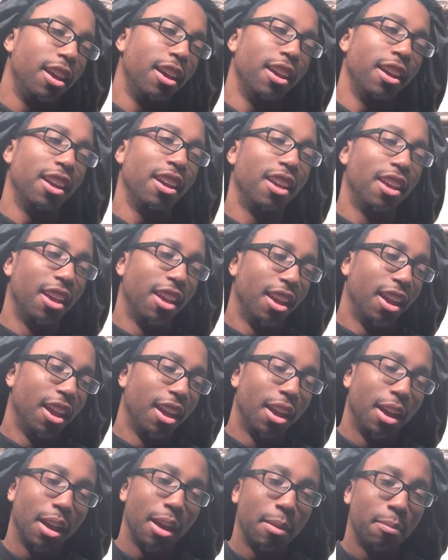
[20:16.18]

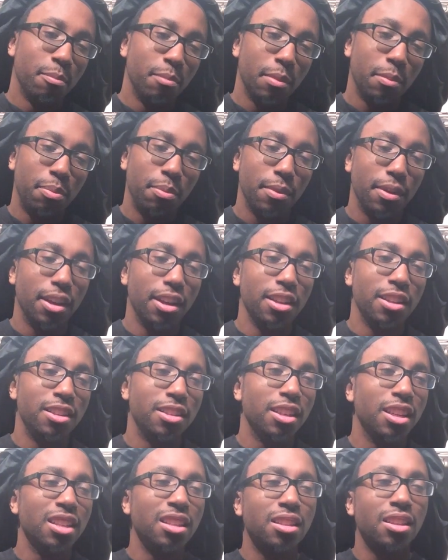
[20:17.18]
And
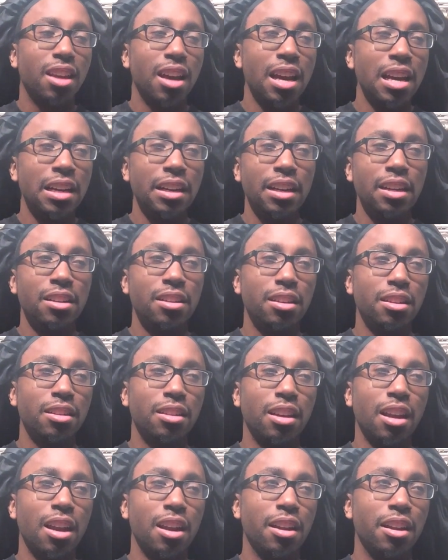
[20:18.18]
it's
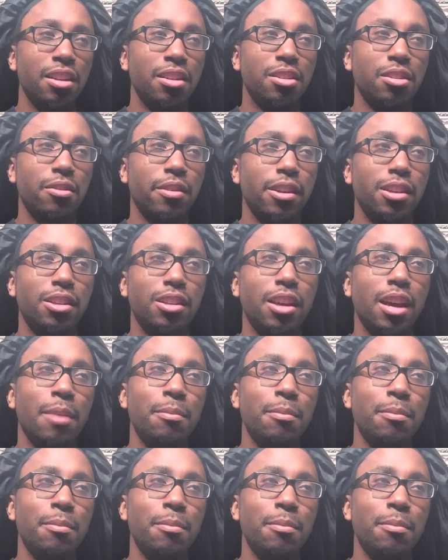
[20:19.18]
kind of interesting.